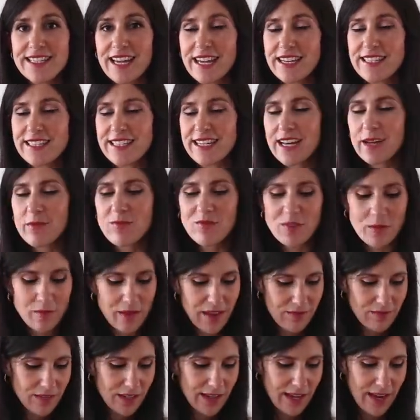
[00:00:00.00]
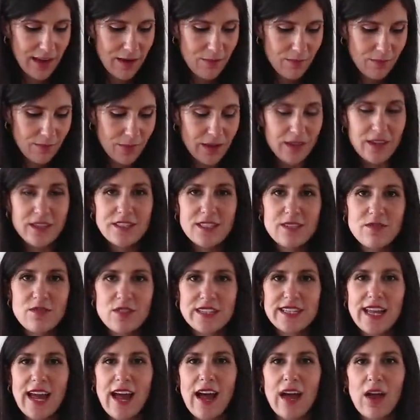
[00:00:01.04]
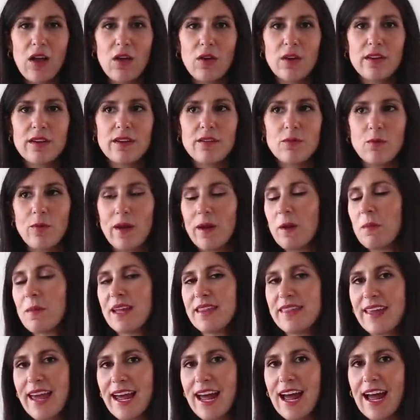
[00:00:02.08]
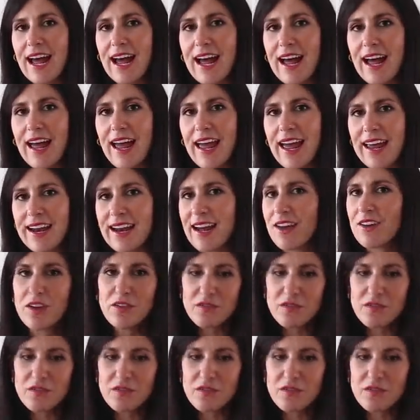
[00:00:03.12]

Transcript: tend to come from Everlane because of just how well made they are and how